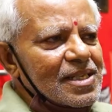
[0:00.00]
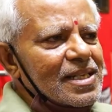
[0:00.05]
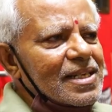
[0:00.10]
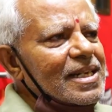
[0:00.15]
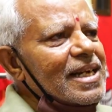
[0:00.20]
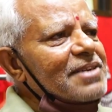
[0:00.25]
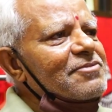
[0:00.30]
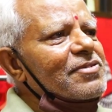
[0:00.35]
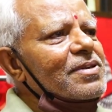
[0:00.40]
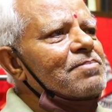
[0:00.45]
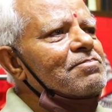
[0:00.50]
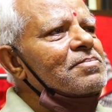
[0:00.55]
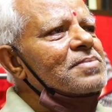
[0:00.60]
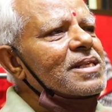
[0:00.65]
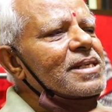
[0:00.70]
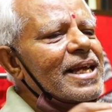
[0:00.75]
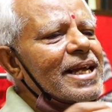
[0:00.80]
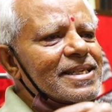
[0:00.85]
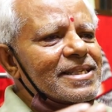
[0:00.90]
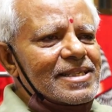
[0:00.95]
Right from
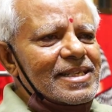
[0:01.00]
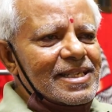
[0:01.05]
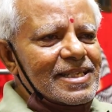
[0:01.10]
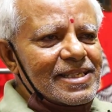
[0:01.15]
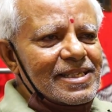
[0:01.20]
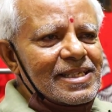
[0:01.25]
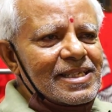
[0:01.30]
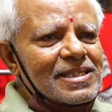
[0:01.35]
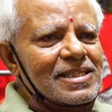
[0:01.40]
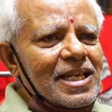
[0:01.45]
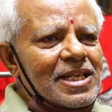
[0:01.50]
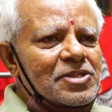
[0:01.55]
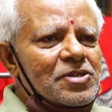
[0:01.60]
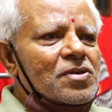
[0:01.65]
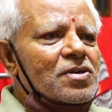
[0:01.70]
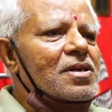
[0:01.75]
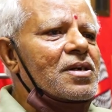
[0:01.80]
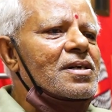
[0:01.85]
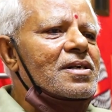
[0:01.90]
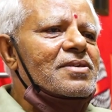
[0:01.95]
8:30, 9
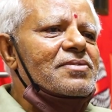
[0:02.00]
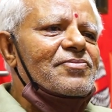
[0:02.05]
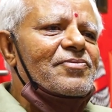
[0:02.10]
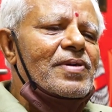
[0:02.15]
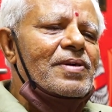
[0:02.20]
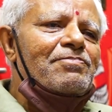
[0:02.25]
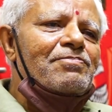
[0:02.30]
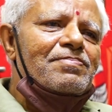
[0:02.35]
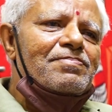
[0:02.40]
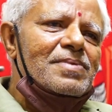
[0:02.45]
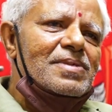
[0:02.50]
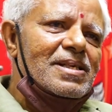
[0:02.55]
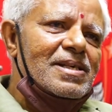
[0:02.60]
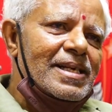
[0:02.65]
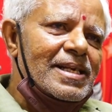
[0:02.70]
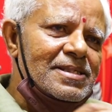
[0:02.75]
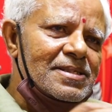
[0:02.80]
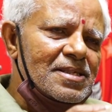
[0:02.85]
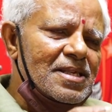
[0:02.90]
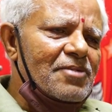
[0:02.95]
o'clock, from
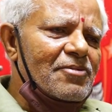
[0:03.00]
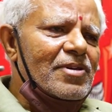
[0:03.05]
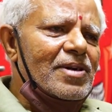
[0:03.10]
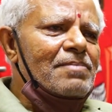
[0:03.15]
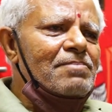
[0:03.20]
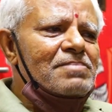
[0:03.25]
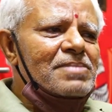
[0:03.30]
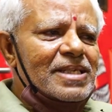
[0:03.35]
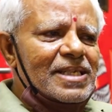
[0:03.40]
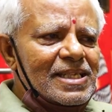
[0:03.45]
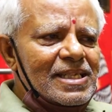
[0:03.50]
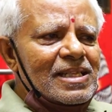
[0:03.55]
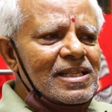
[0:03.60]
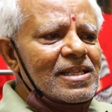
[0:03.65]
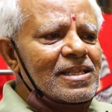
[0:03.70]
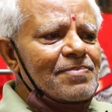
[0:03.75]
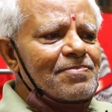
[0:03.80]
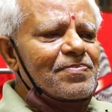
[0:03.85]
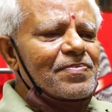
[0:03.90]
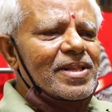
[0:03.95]

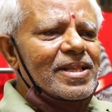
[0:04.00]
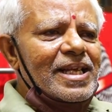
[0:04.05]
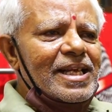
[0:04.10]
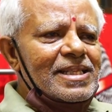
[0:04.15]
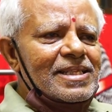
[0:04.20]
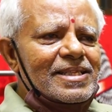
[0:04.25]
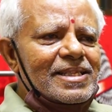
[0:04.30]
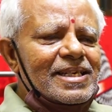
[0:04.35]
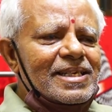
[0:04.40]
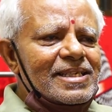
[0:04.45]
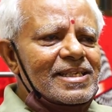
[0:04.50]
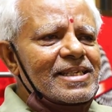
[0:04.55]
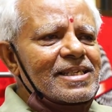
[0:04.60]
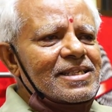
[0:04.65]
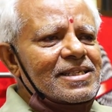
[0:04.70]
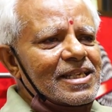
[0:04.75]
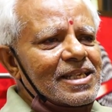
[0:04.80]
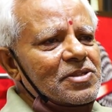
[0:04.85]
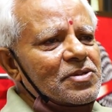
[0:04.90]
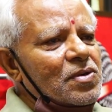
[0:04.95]
till
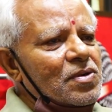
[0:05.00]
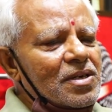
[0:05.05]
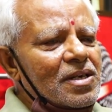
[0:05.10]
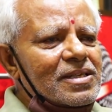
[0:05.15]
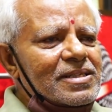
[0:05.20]
9:30, 10 o'clock.